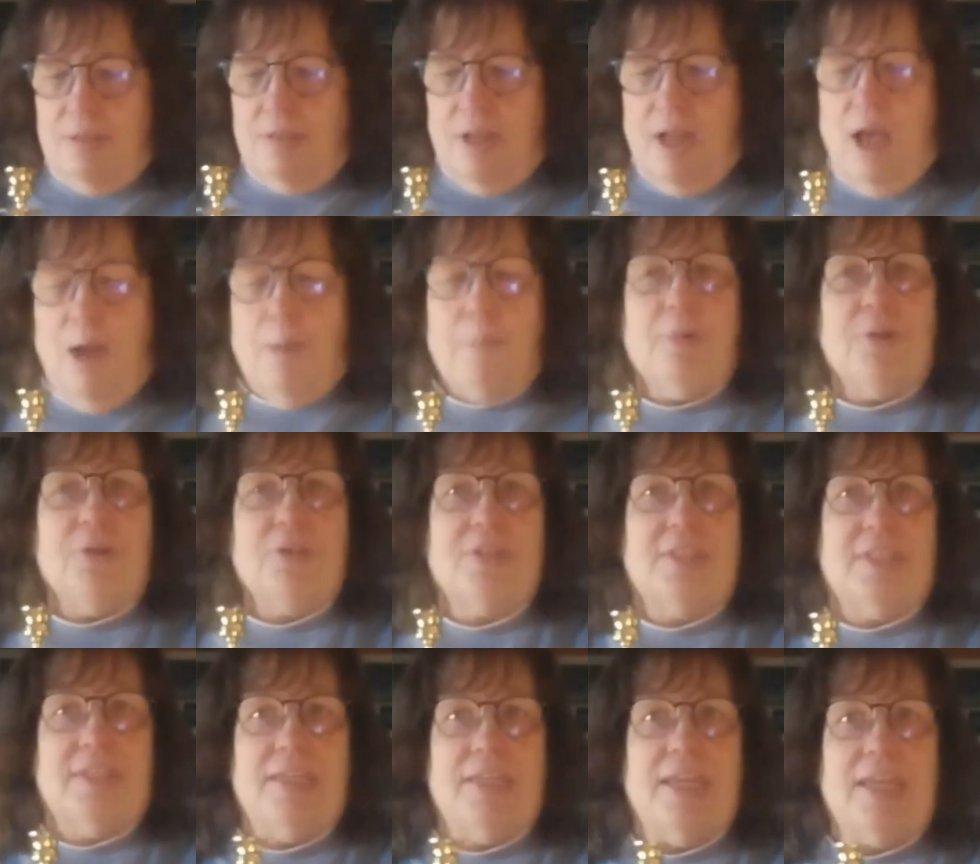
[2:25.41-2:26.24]

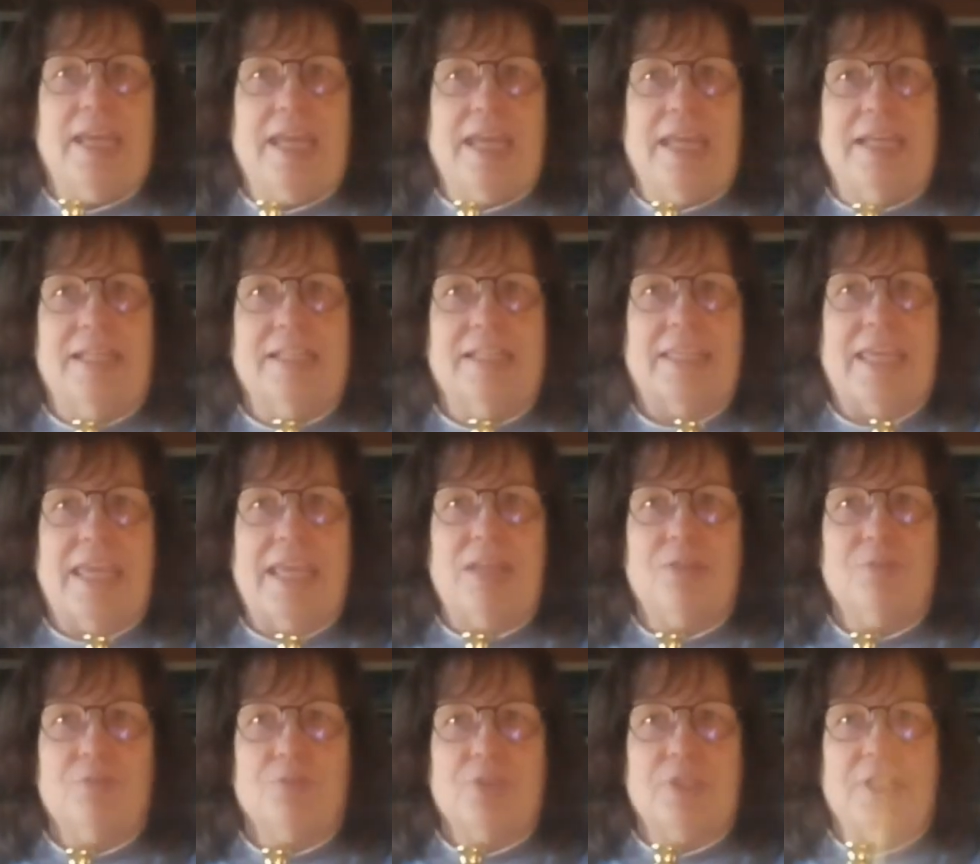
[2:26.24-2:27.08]
abras and
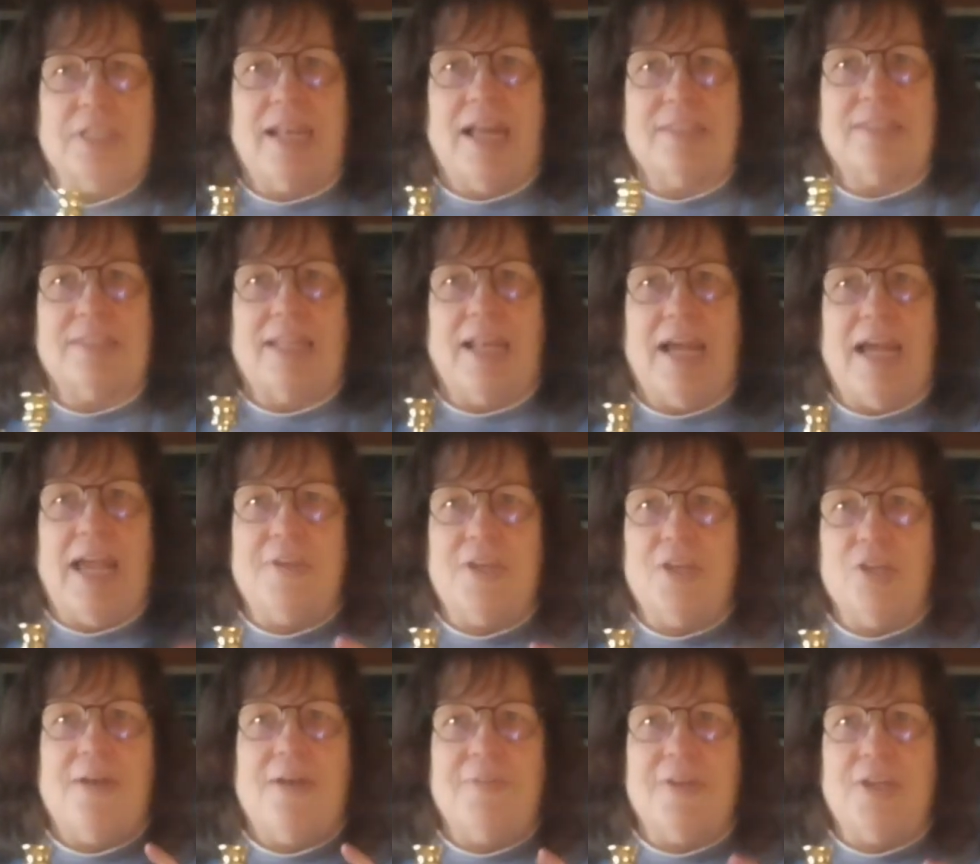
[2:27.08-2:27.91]
candlesticks that I
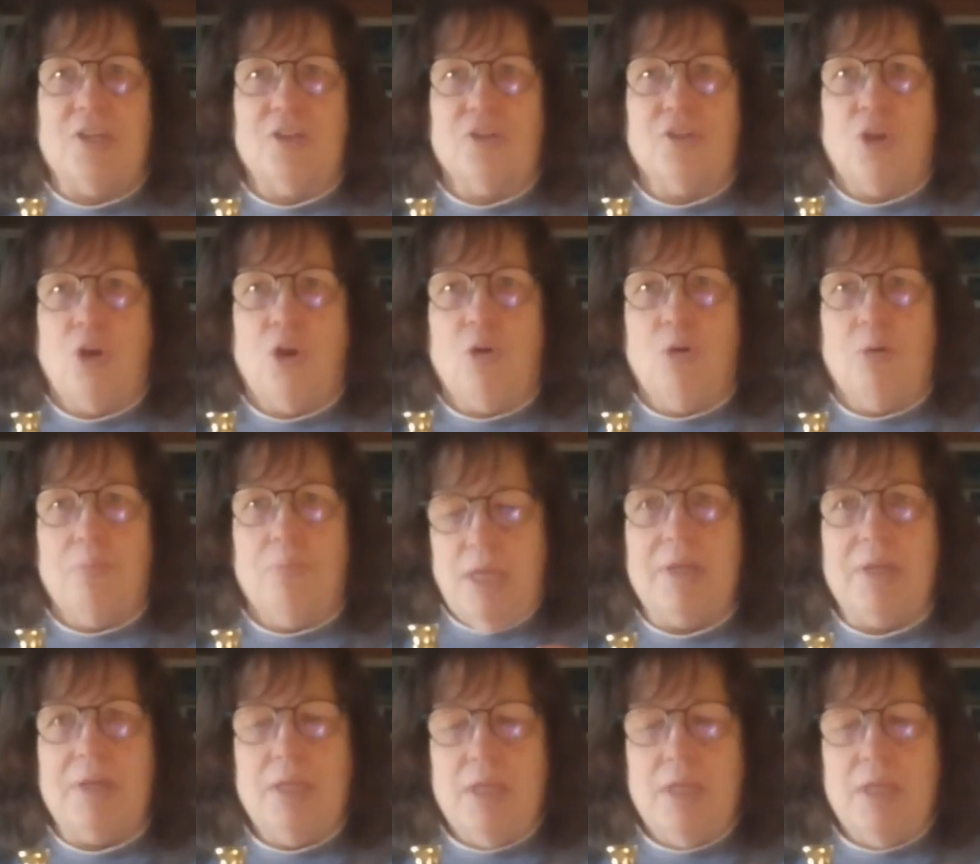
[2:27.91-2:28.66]
have here at home,